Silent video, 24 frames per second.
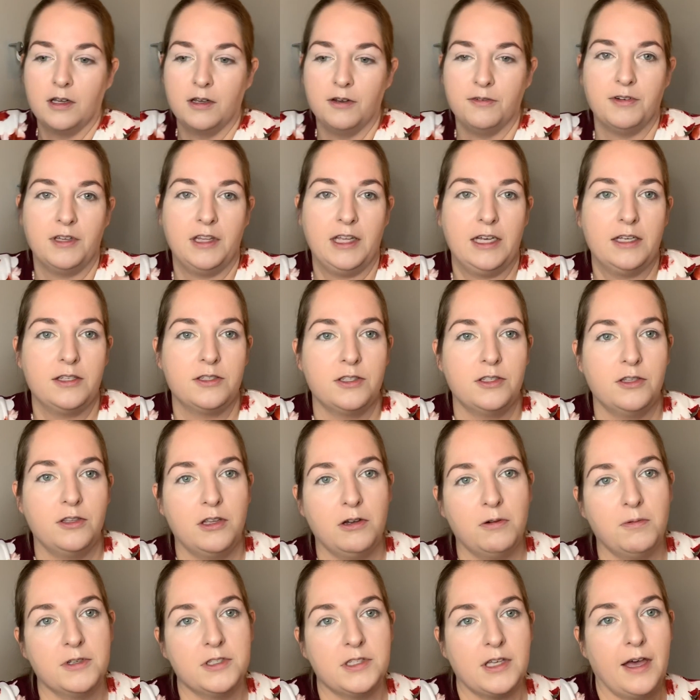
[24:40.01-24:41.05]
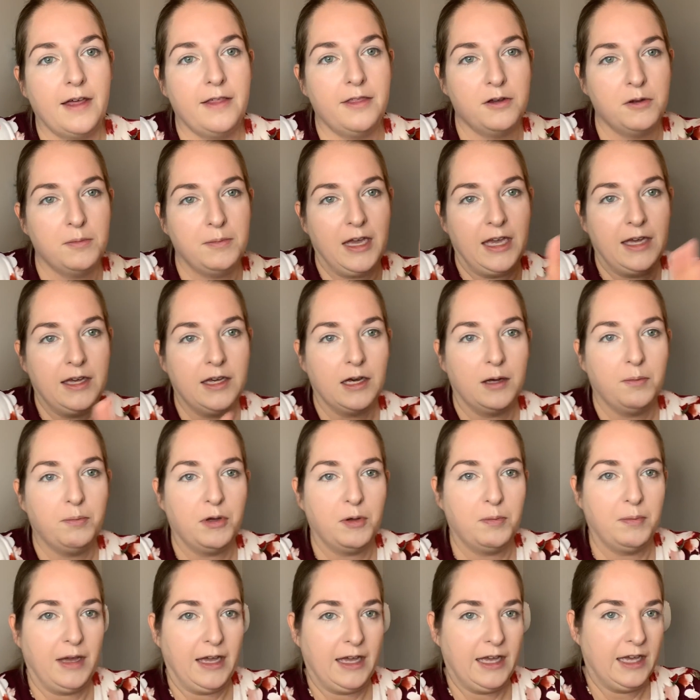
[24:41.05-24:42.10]
for this. So there was other makeup
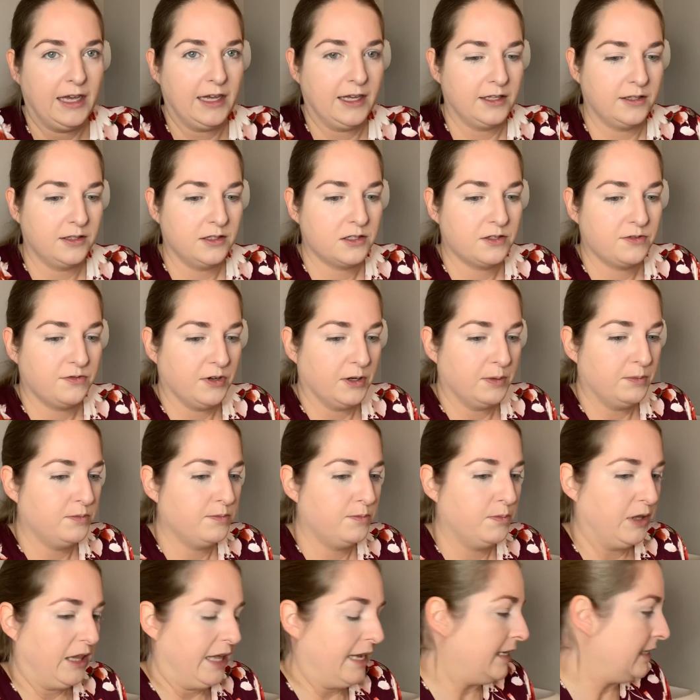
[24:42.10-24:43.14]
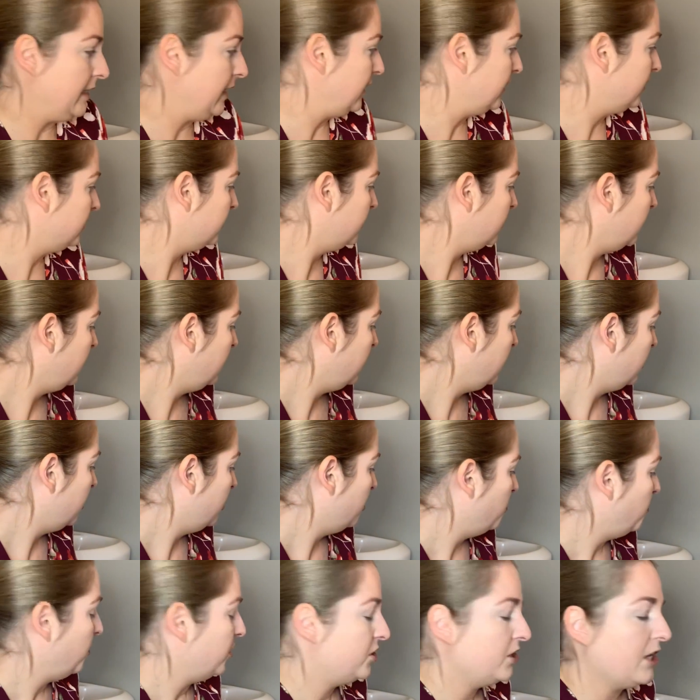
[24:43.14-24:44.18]
on my hands from blending,
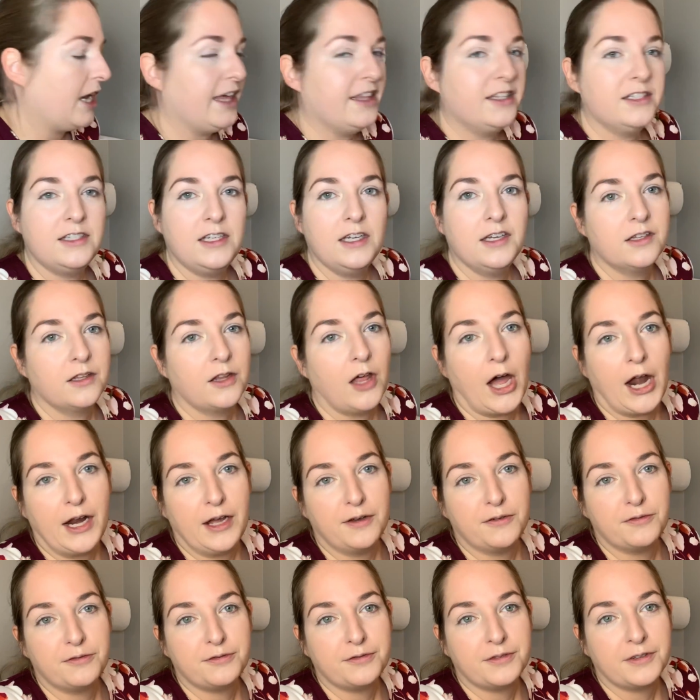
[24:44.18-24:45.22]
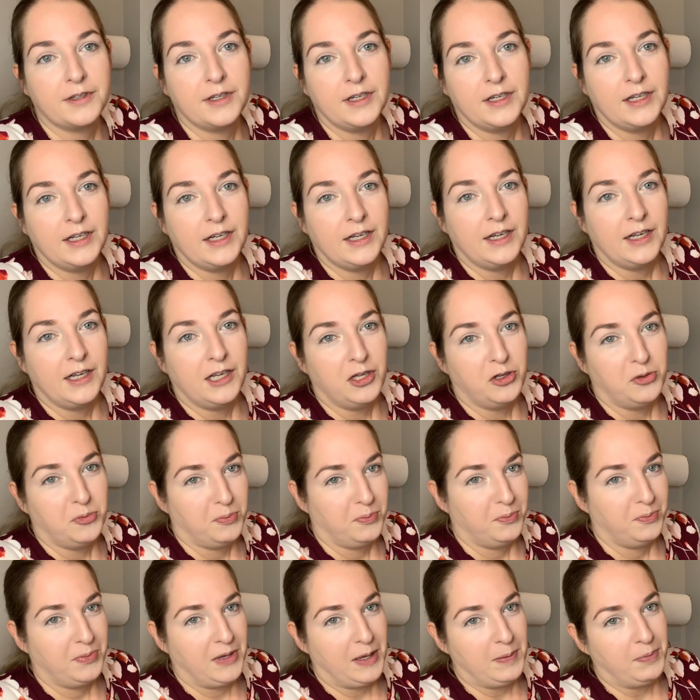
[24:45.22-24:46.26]
which I see a lot of
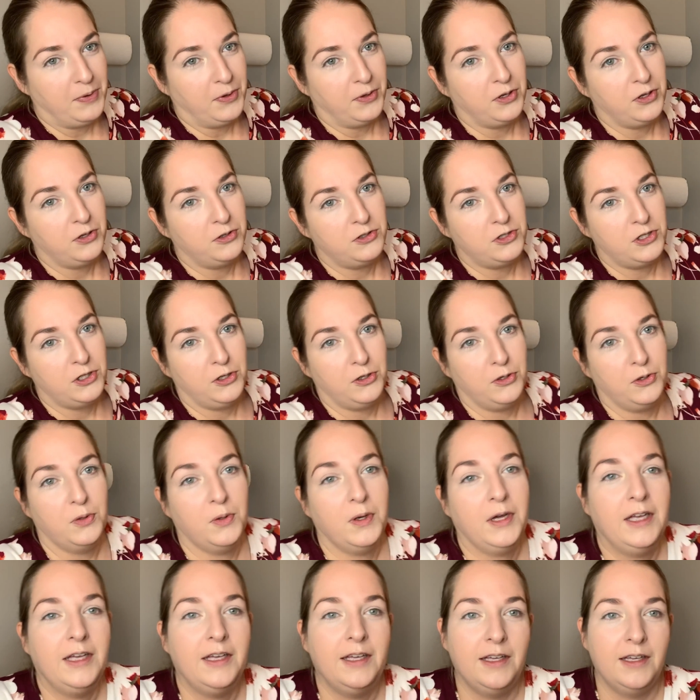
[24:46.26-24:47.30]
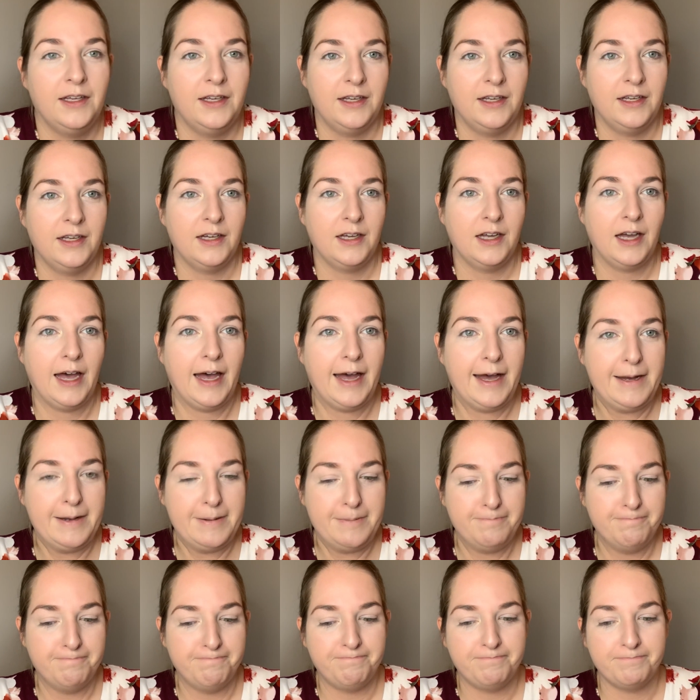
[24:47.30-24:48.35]
people who do
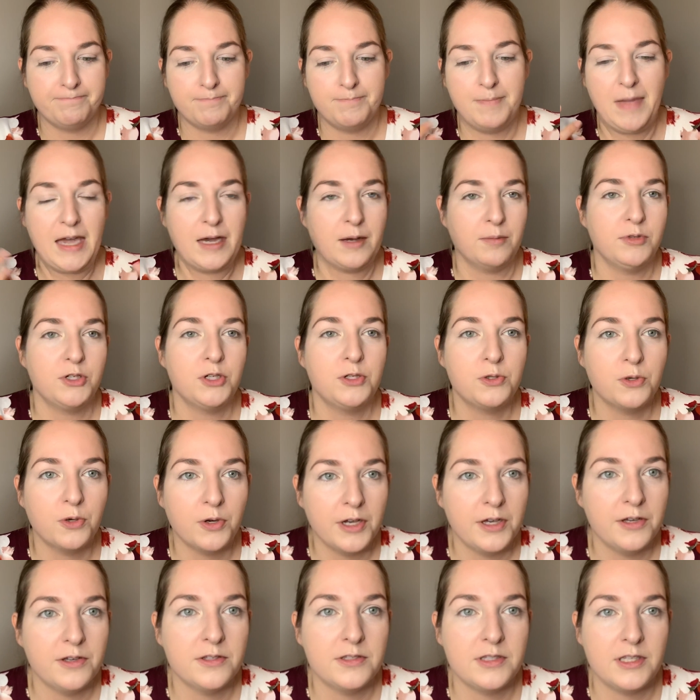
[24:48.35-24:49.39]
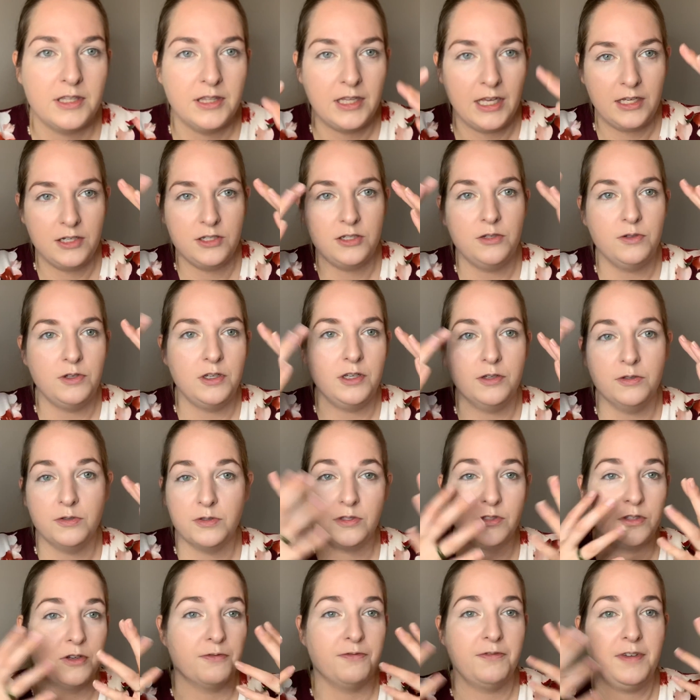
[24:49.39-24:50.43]
makeup tutorials, and they do
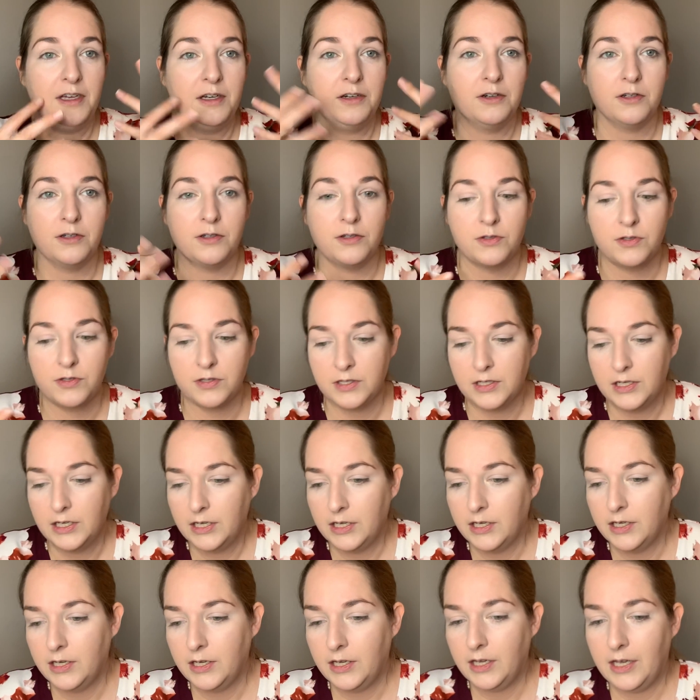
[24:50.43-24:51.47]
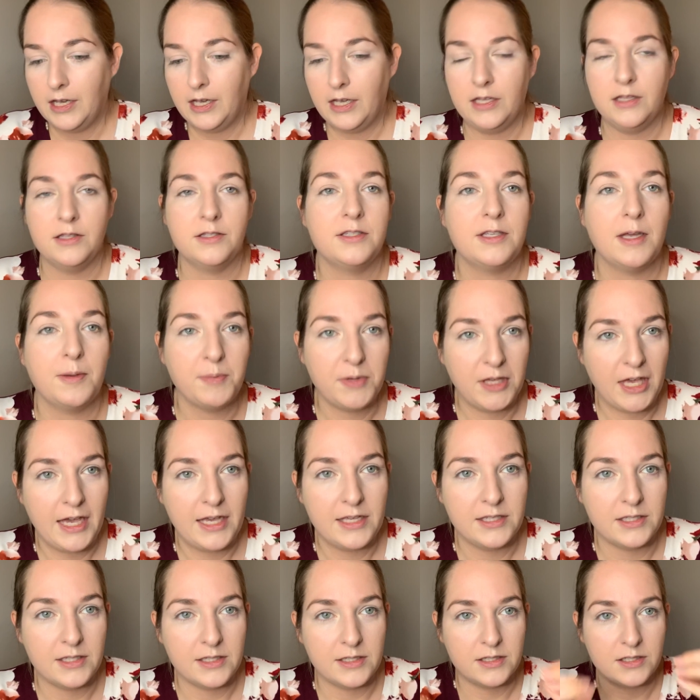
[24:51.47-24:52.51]
use their fingers in some
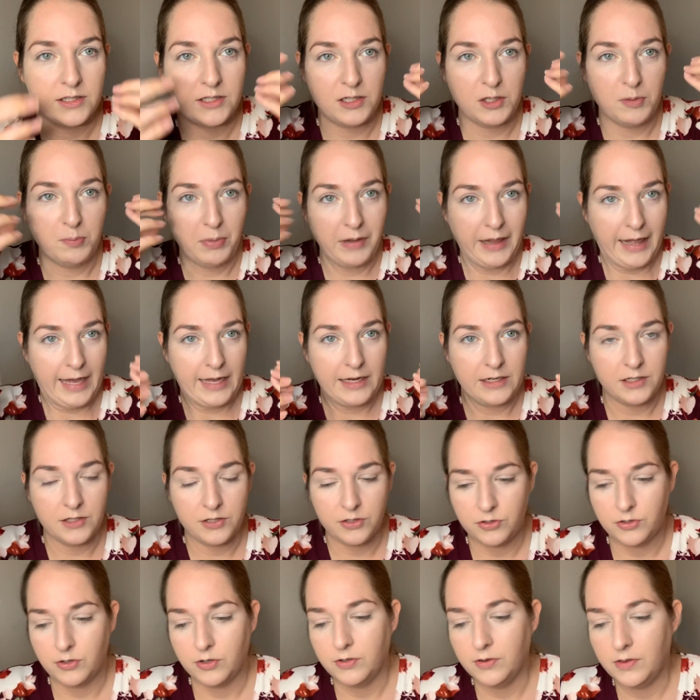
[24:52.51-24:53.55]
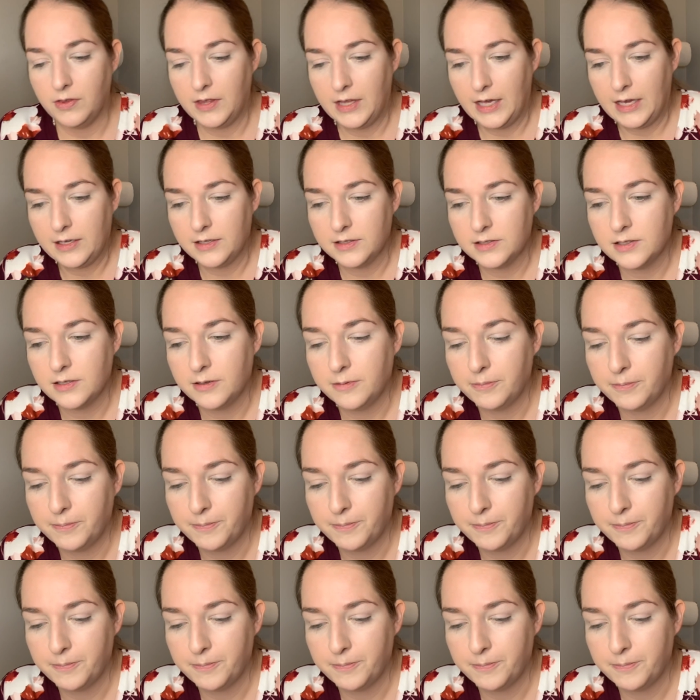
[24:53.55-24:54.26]
cases to blend certain things.